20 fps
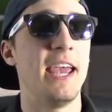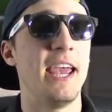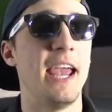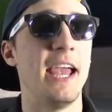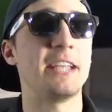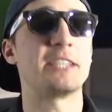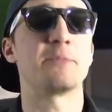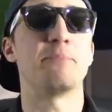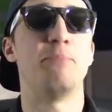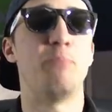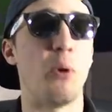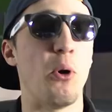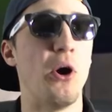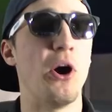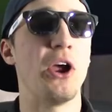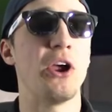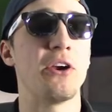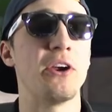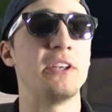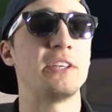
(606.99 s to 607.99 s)
It's
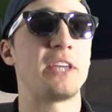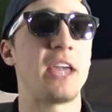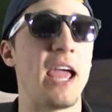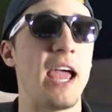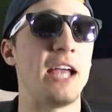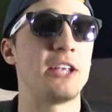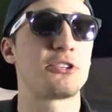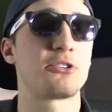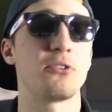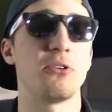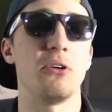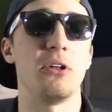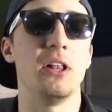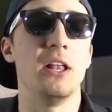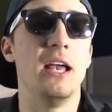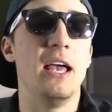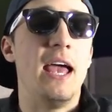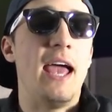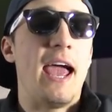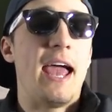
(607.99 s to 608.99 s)
Boyer and Cantrell.
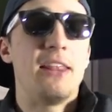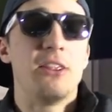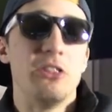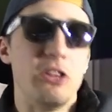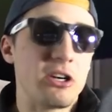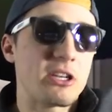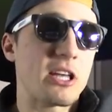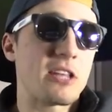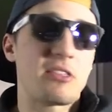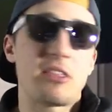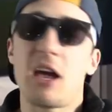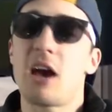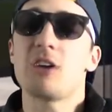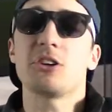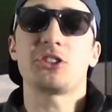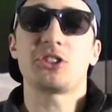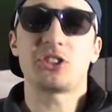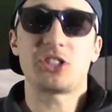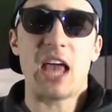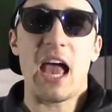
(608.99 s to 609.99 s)
And look at their
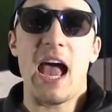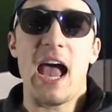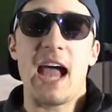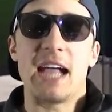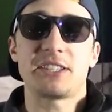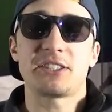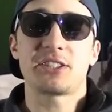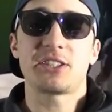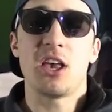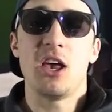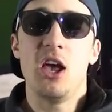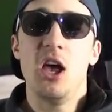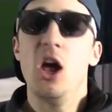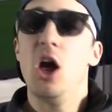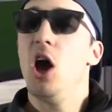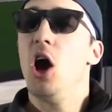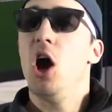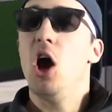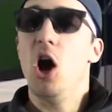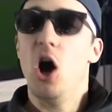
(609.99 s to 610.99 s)
stats.
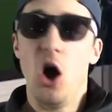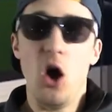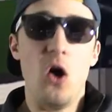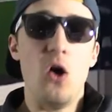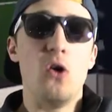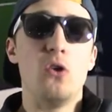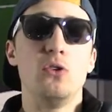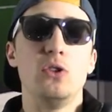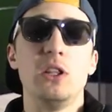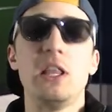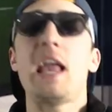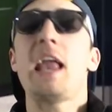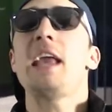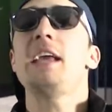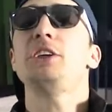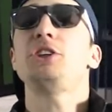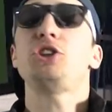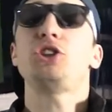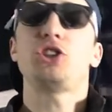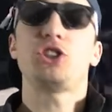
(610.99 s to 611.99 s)

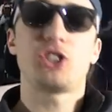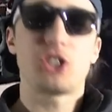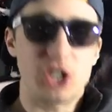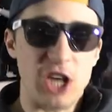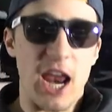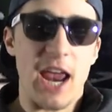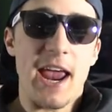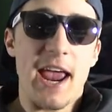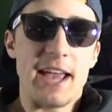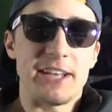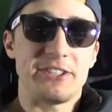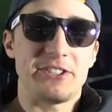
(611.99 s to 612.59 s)
Holy shit.